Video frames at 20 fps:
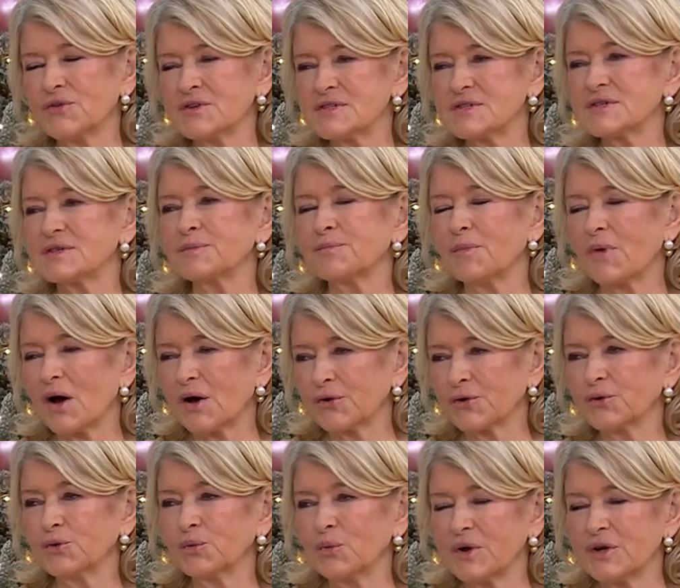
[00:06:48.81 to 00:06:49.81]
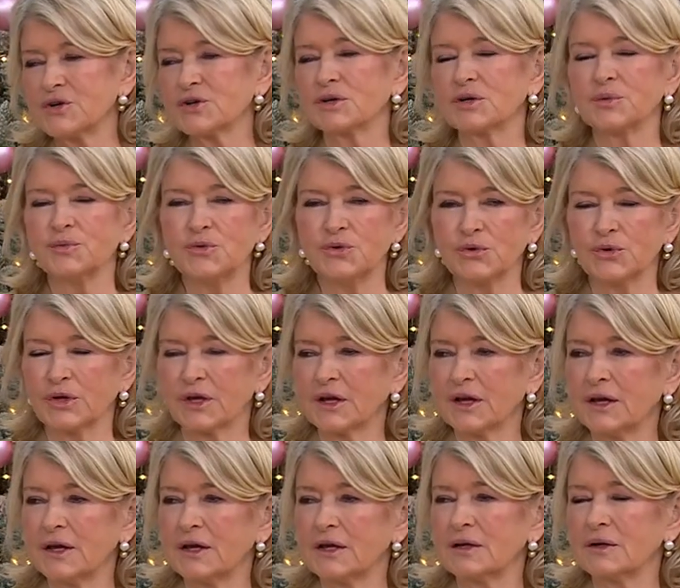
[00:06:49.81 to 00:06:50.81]
This is the modern way to
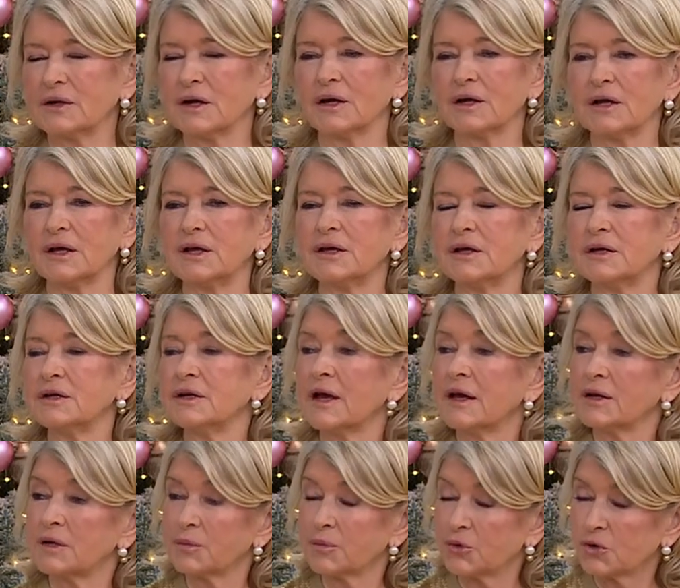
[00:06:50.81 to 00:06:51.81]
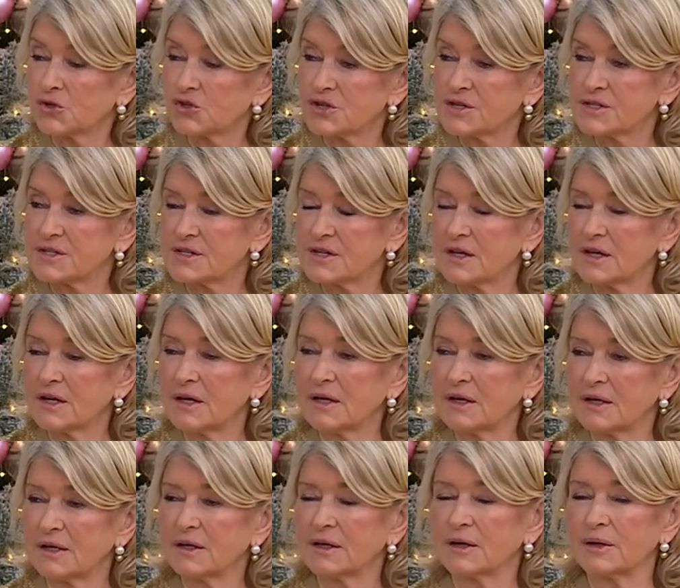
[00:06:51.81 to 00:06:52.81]
communicate yes. uh, in an emergency
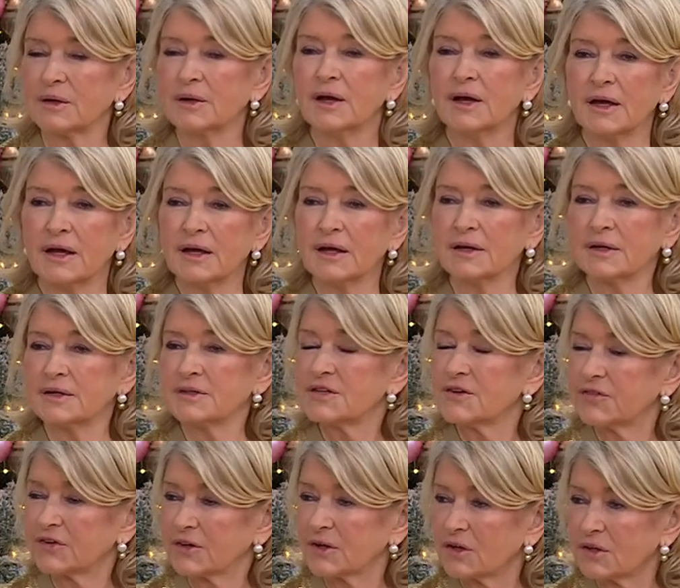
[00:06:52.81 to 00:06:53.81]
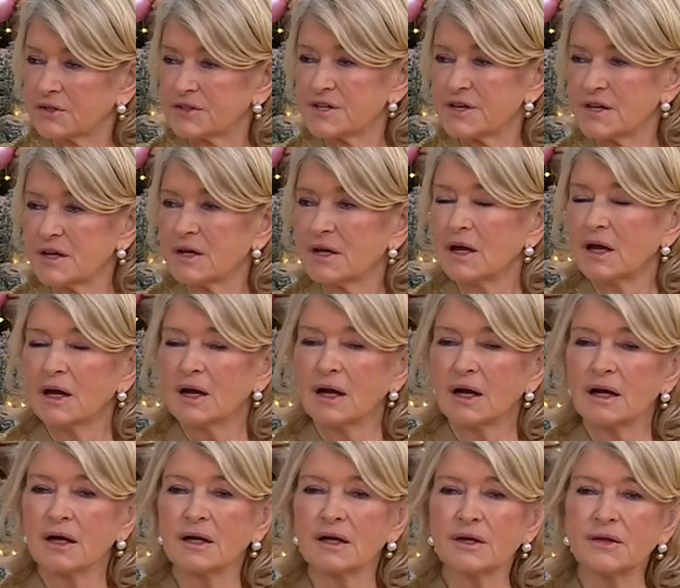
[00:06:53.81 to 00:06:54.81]
and a in a difficulty.
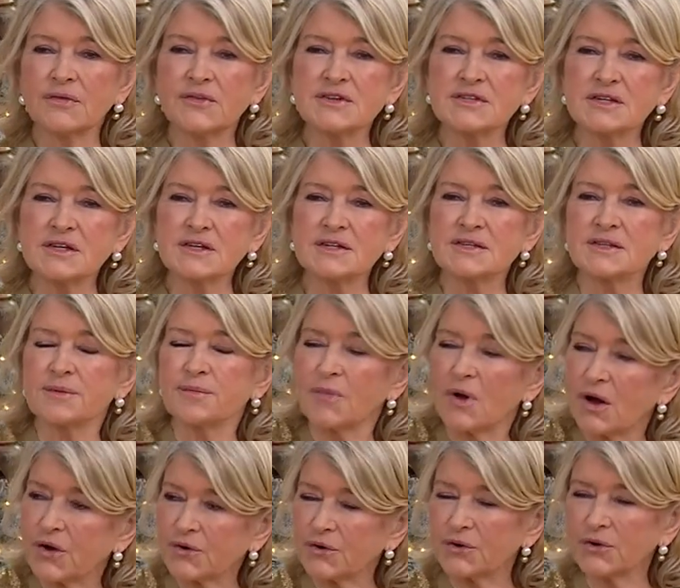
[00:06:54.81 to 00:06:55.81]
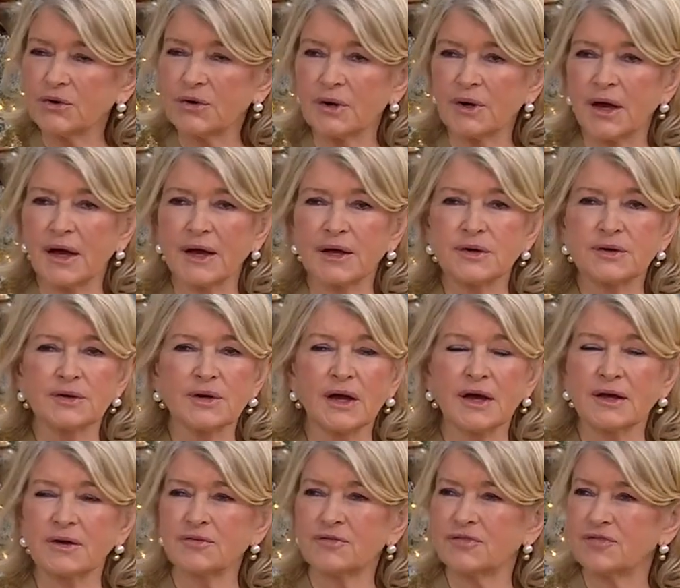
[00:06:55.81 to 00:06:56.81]
Uh, this is the modern and
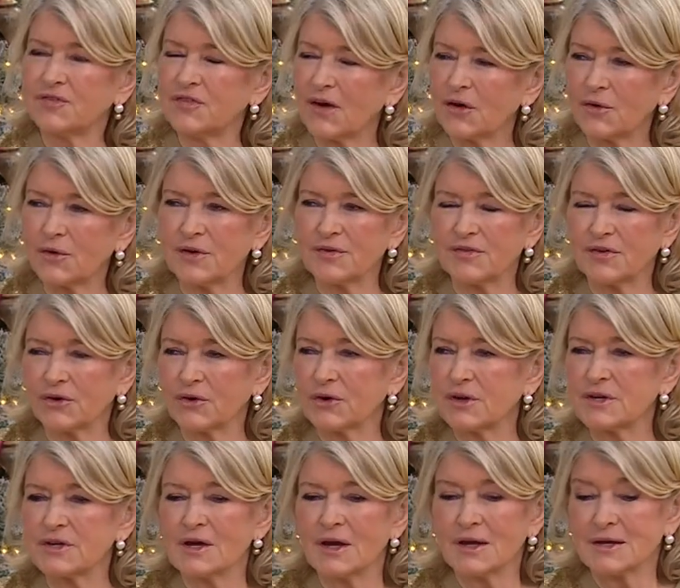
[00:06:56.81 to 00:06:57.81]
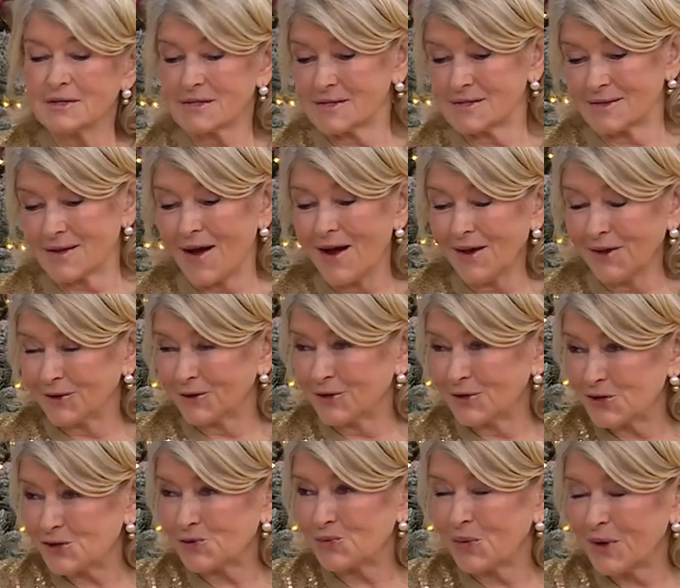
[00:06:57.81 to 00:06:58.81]
and very very
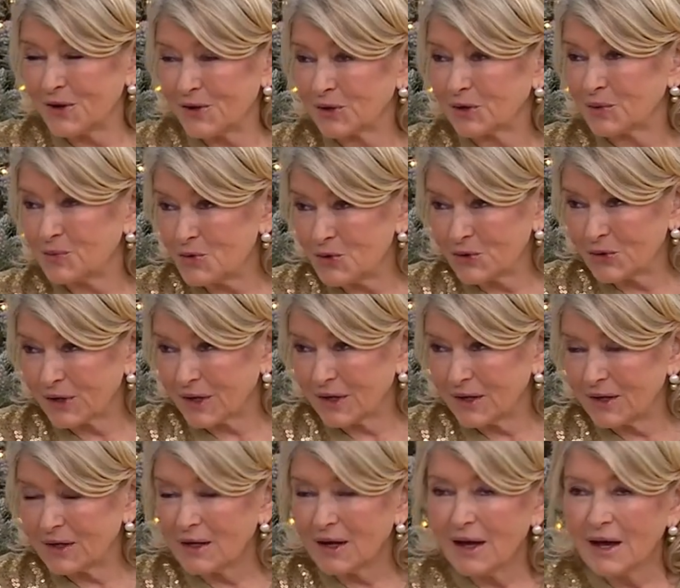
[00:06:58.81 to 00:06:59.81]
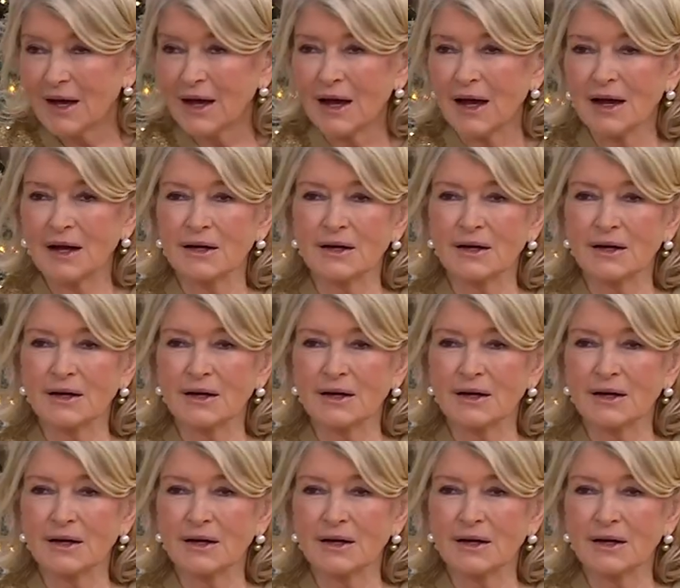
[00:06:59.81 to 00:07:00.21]
stylish way to communicate. I agree.